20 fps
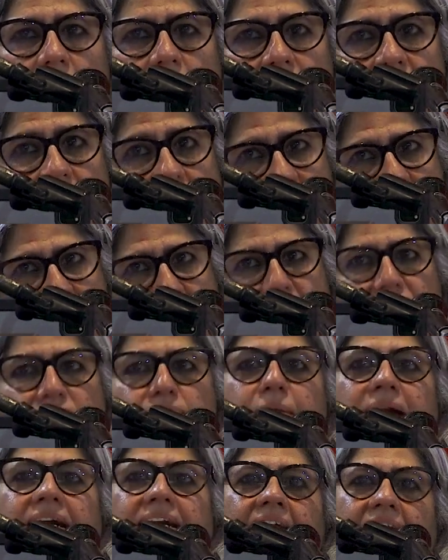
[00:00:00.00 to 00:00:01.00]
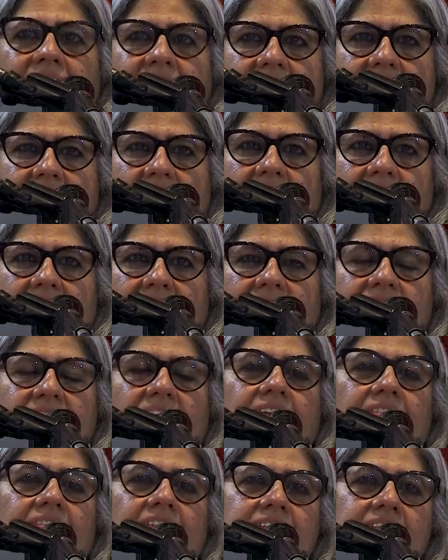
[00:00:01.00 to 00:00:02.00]
The government has stated
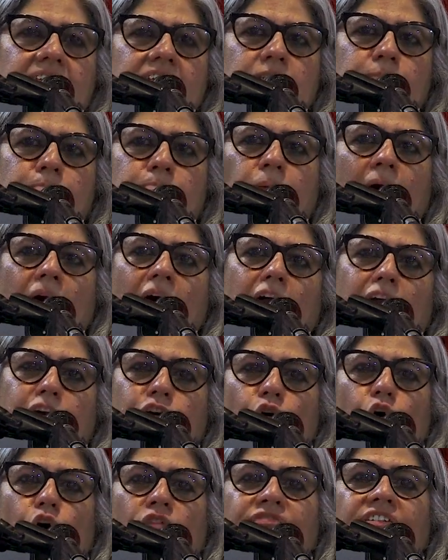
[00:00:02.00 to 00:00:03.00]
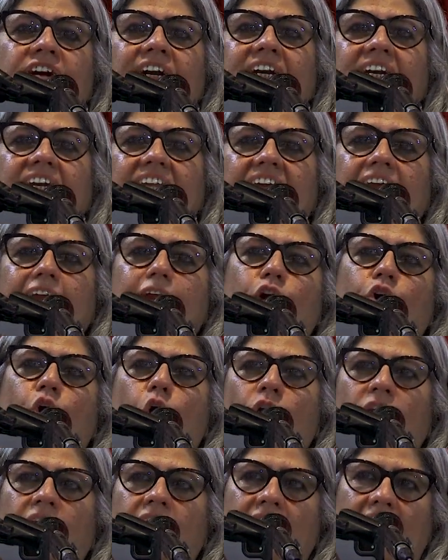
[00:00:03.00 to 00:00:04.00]
that this is part of a
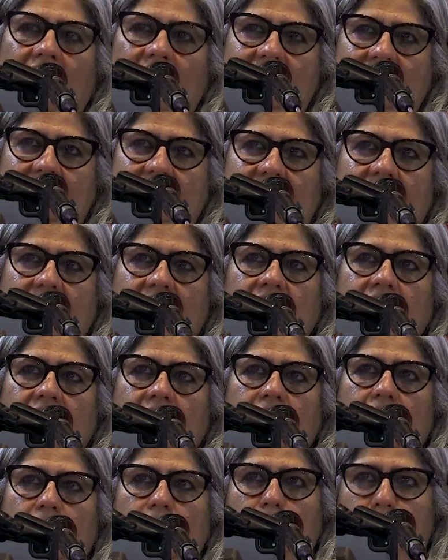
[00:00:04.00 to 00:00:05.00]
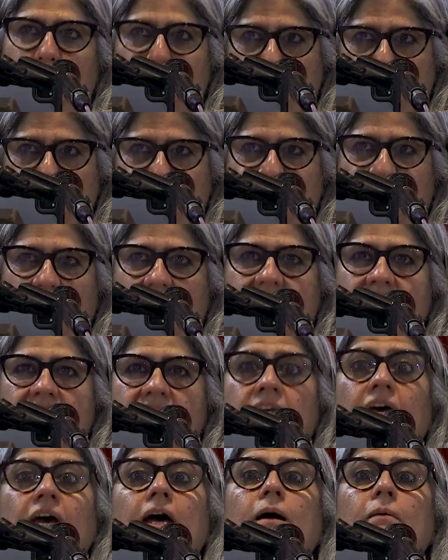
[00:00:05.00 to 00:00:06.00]
decolonizing
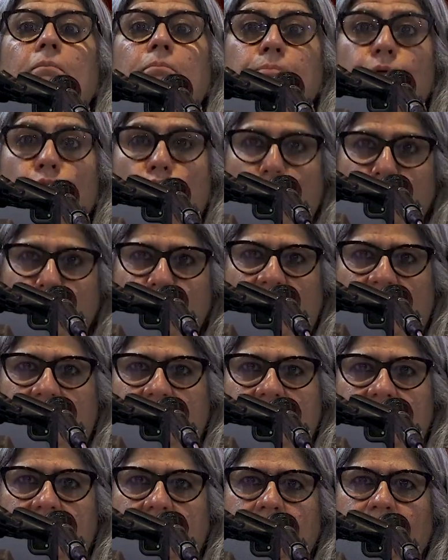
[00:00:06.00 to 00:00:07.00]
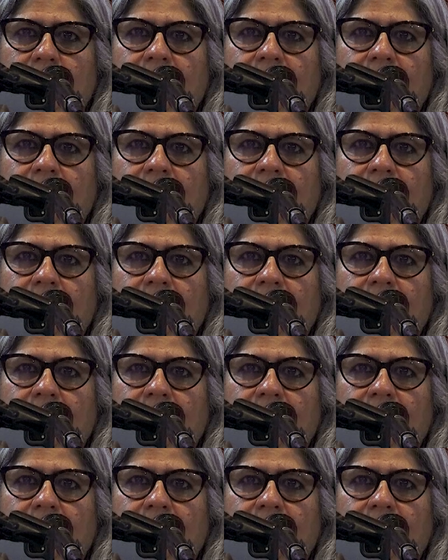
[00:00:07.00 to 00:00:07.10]
process project.